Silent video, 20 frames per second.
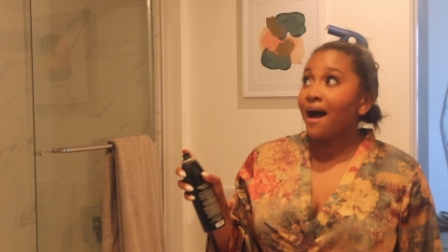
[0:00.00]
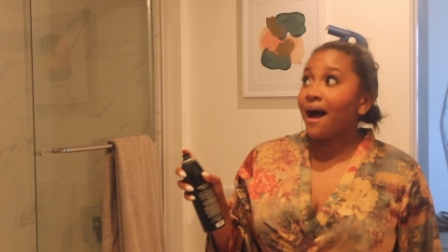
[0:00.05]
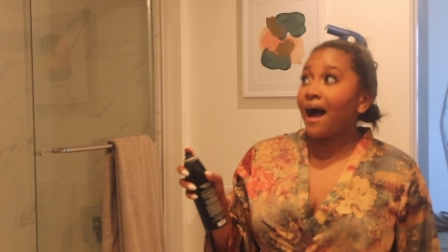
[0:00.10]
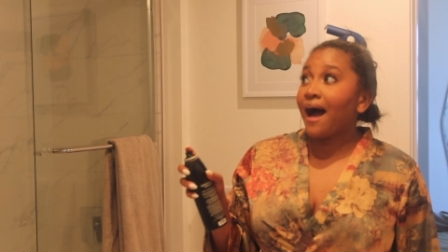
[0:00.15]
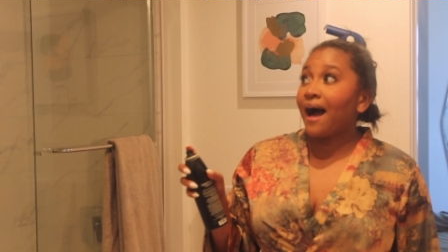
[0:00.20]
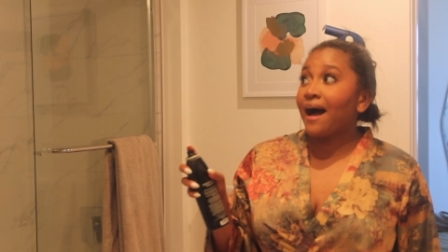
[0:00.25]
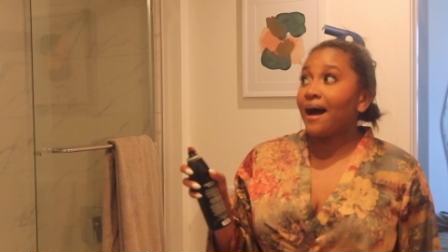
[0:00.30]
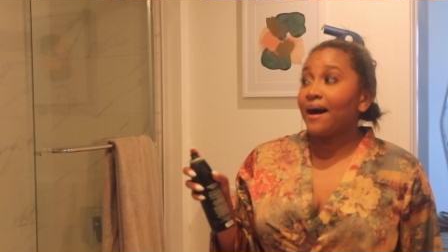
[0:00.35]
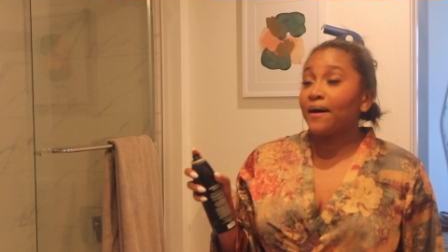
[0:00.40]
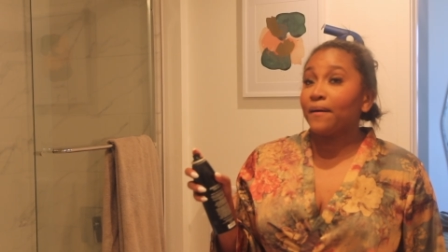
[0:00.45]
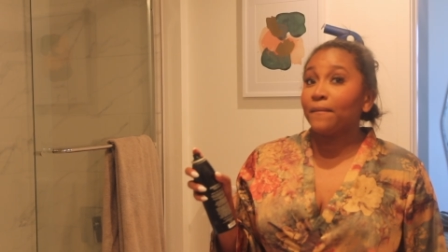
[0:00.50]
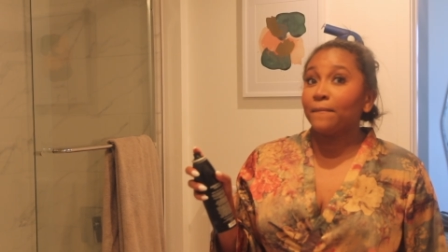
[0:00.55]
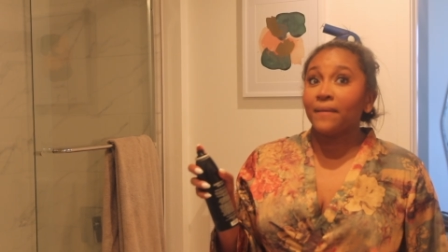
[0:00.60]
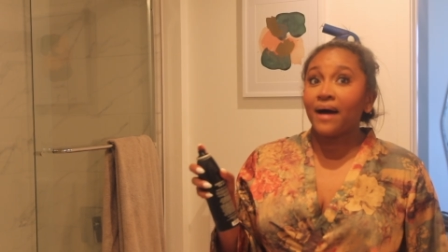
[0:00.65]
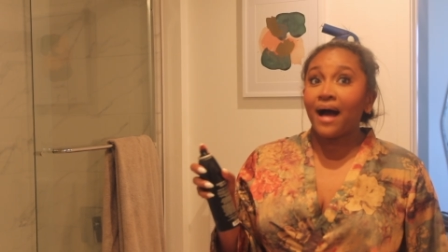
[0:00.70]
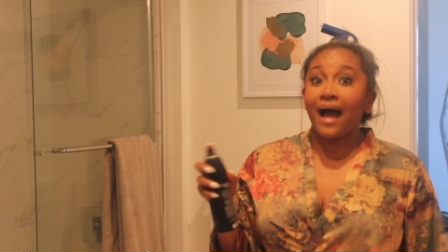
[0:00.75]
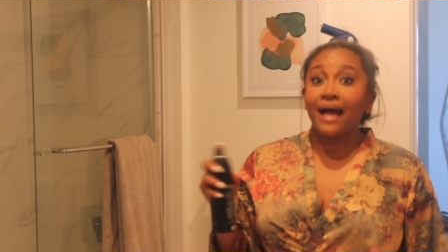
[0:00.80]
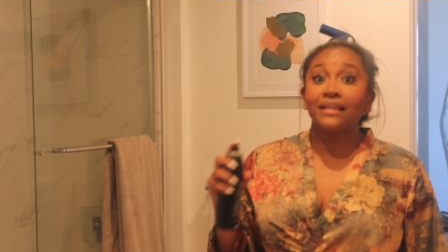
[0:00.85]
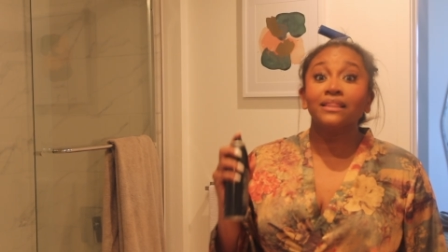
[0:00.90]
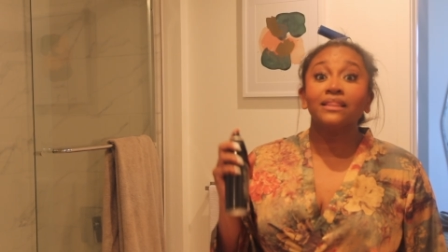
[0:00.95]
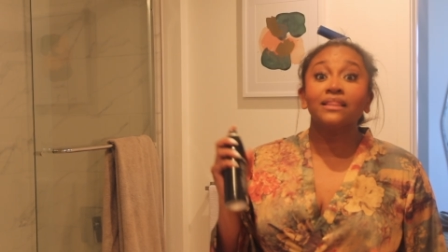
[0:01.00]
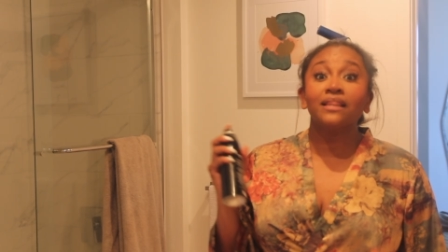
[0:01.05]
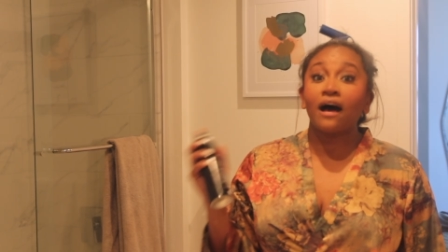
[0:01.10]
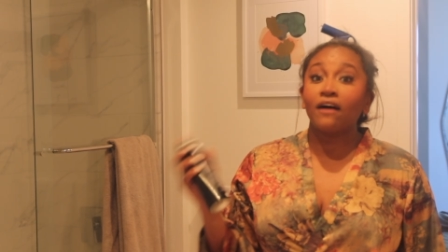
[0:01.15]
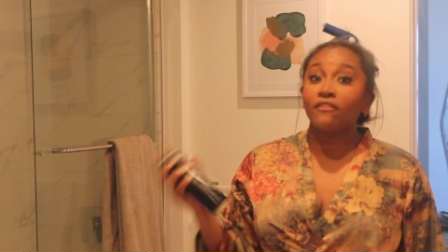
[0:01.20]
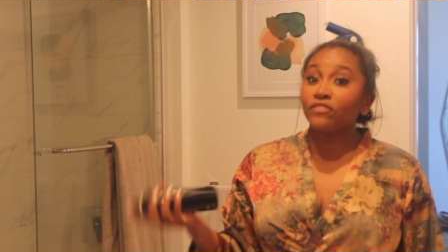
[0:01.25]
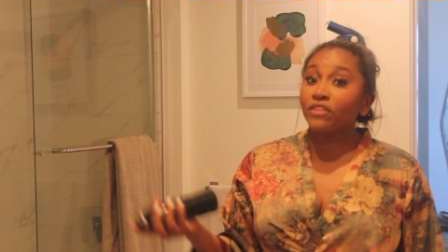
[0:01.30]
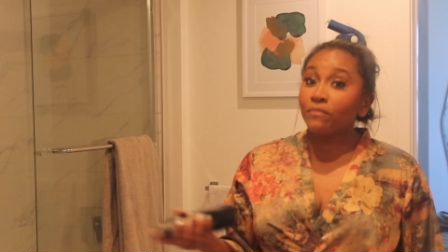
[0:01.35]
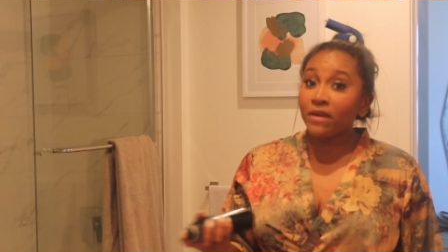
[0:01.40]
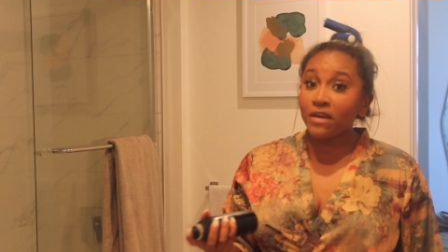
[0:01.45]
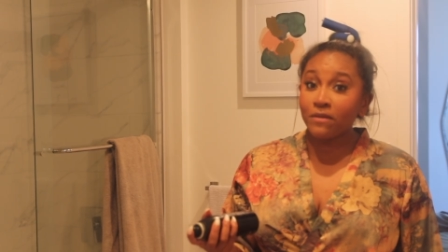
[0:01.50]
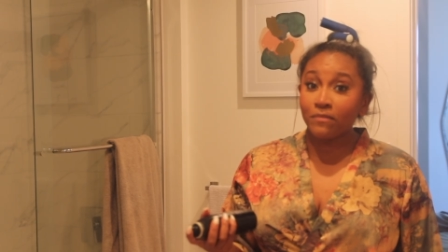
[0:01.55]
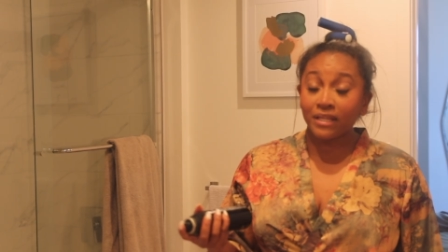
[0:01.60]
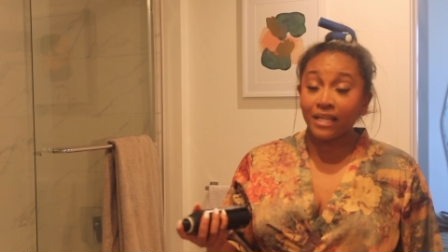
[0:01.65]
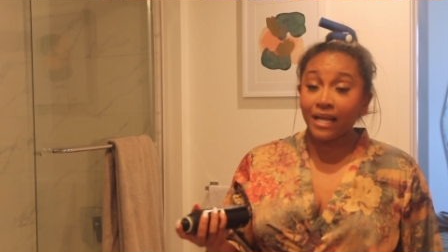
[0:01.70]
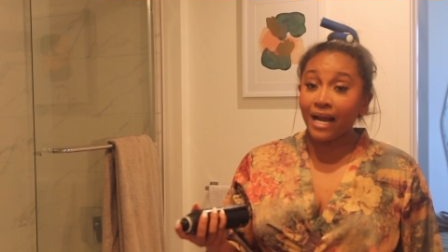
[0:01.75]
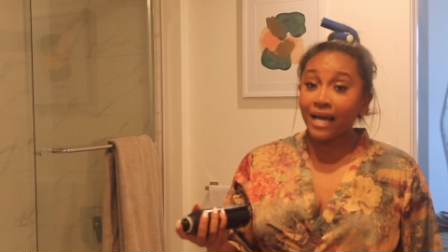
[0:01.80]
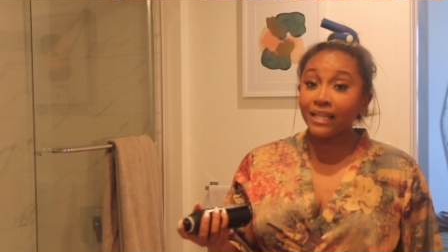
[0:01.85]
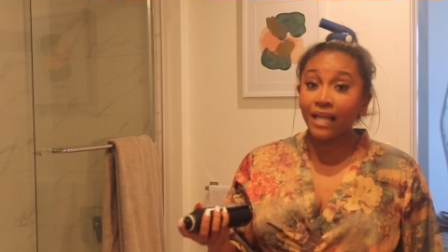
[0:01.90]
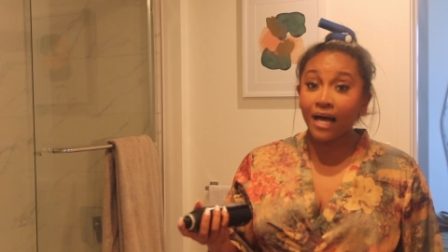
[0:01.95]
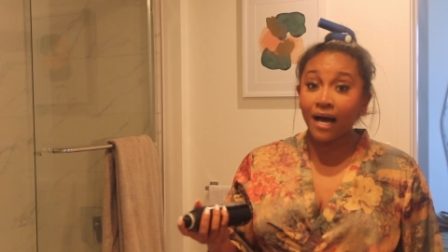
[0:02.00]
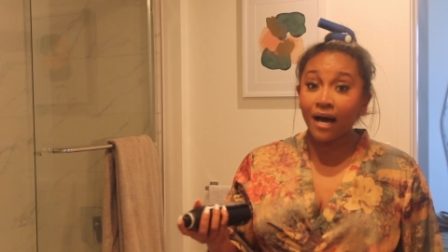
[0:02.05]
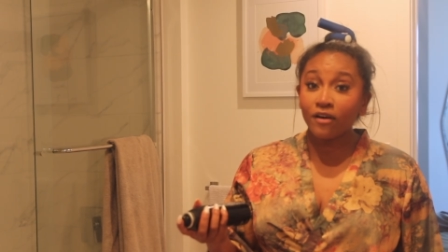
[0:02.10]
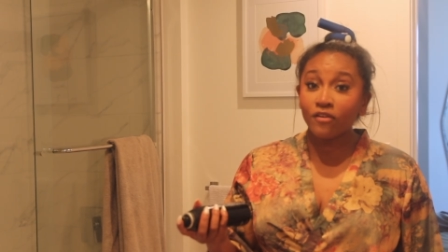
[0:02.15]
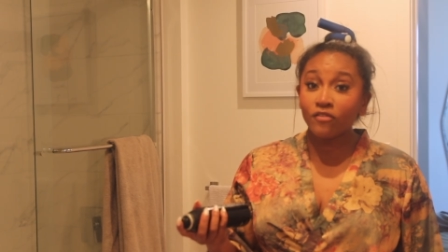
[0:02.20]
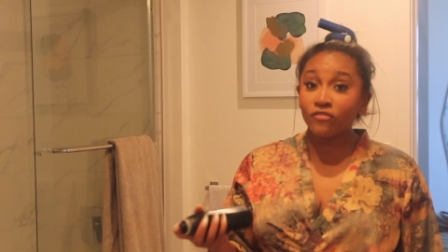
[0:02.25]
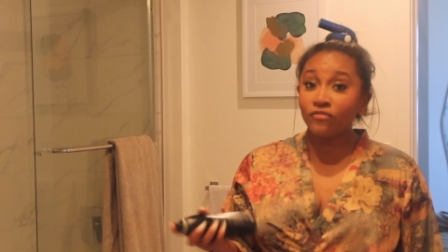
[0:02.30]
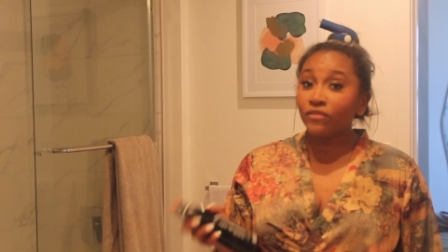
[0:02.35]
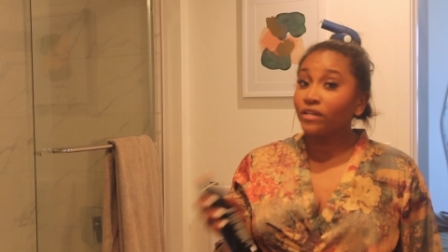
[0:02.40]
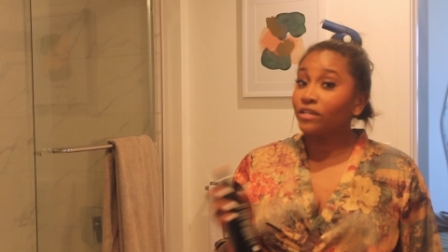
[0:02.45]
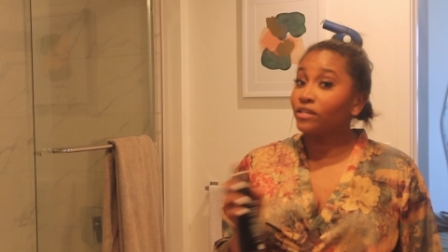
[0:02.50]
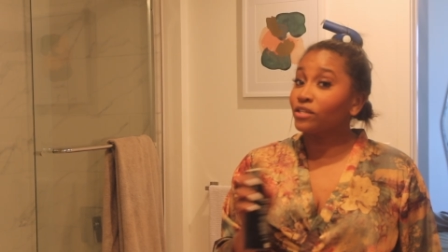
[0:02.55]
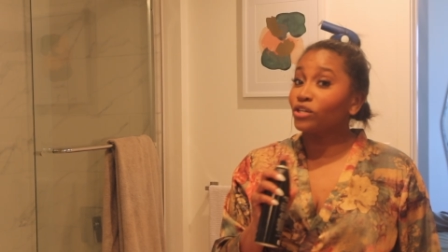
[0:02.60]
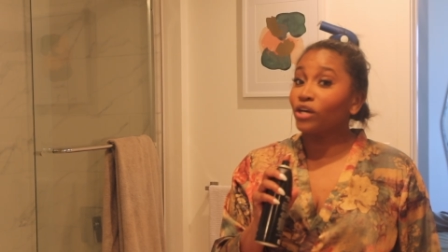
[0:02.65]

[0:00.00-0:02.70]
I love the people that I love.